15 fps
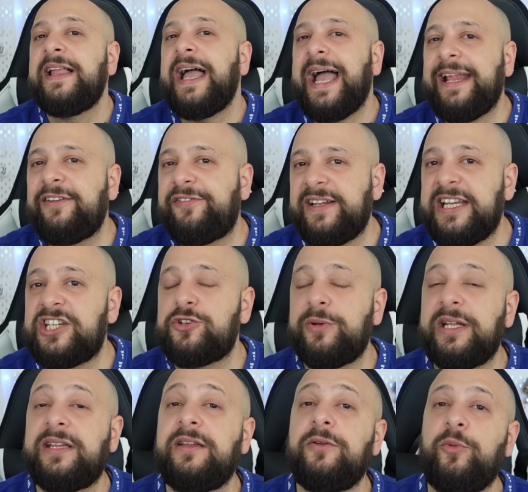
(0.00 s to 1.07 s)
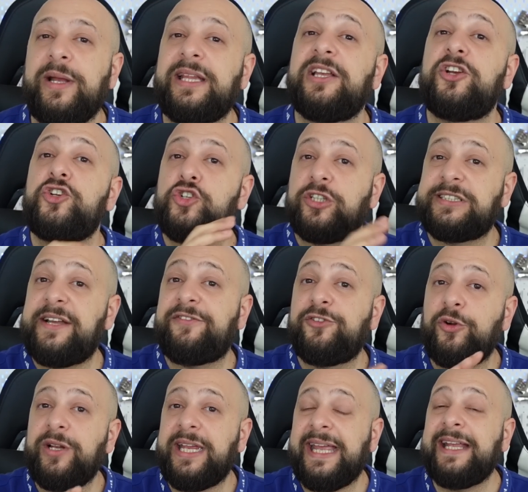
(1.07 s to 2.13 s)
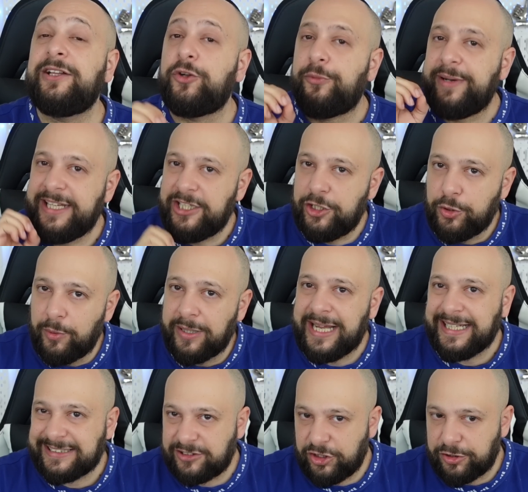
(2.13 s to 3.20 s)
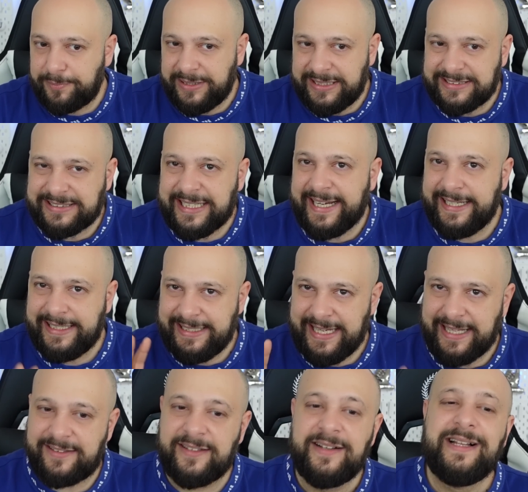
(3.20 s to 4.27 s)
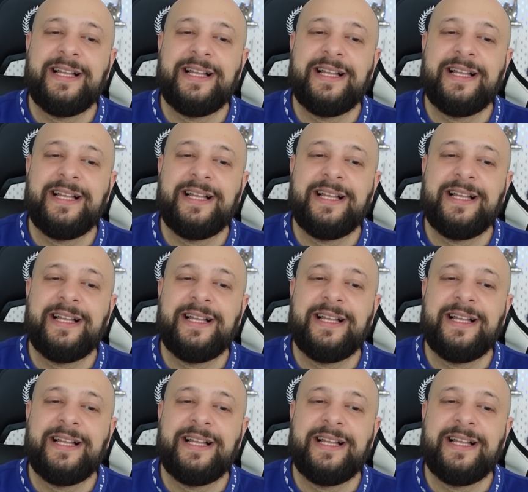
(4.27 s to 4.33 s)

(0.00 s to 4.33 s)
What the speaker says: And finish with Joseph Nongué. The renewal has not been signed yet.